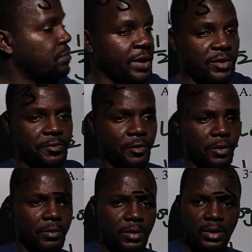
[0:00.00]
base
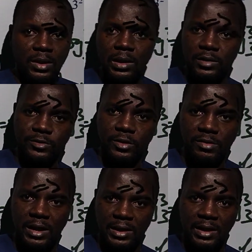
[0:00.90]
form and
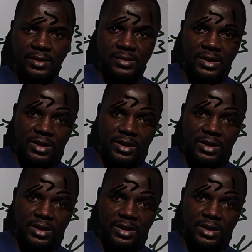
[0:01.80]
stuff like that